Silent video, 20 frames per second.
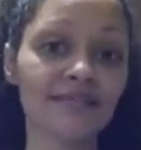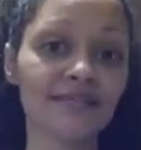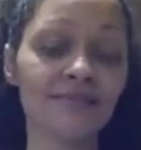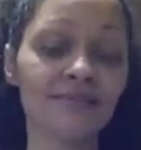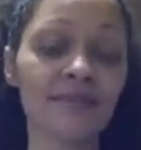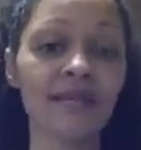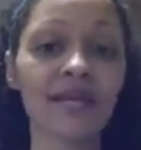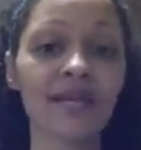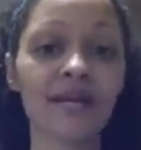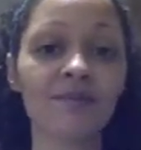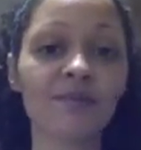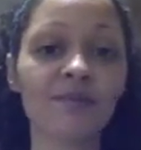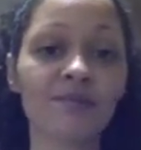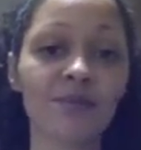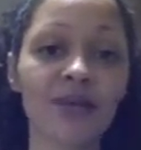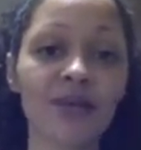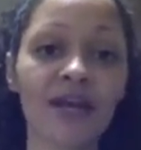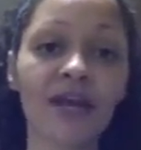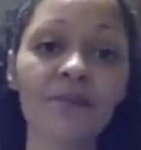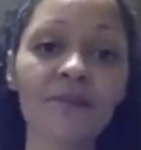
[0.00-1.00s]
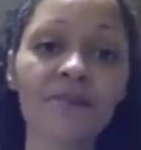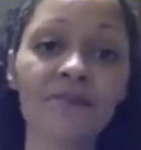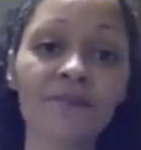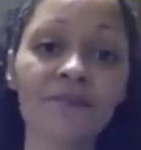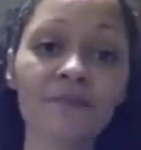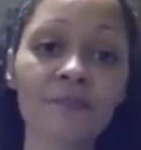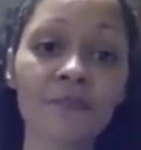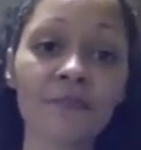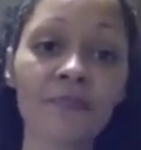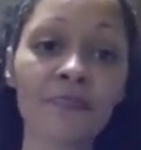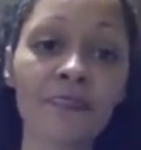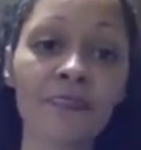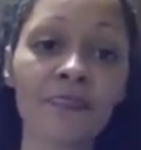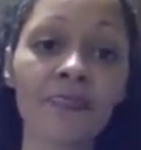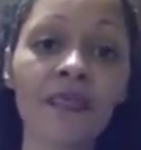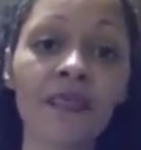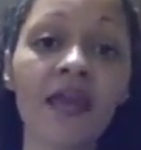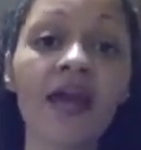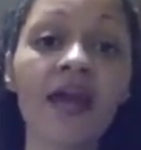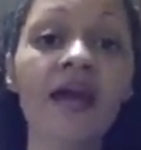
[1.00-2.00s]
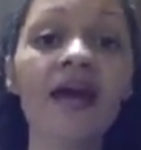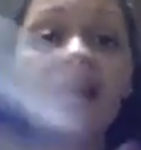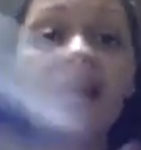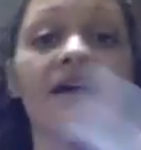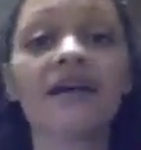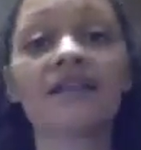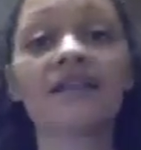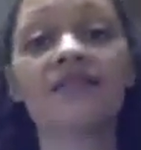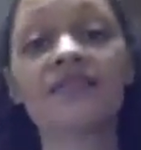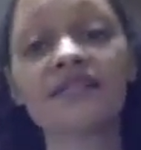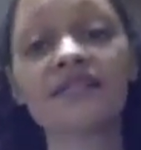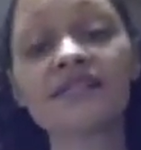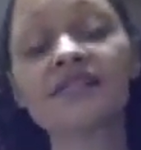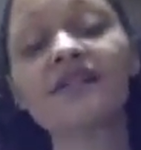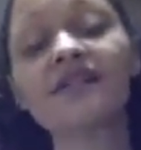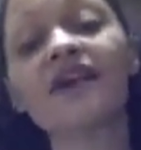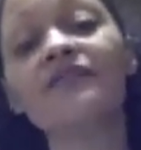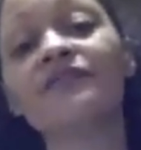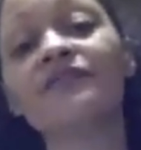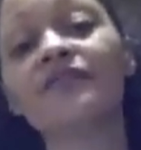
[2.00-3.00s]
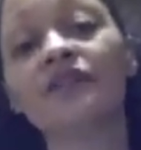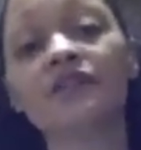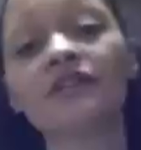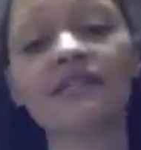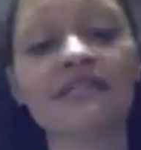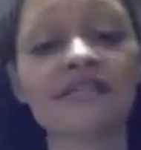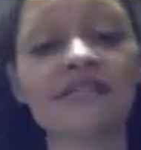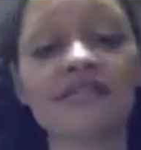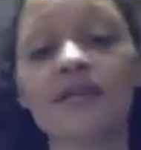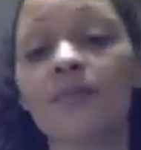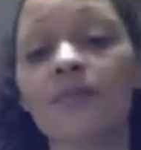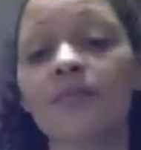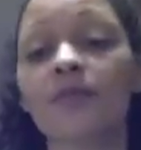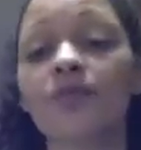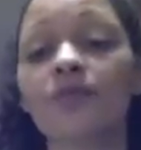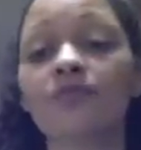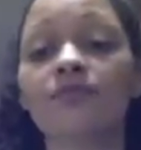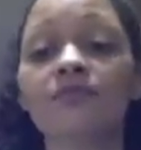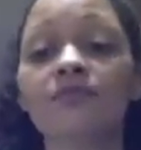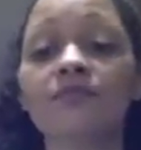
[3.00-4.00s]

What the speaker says: makeup spray. This stuff is simple.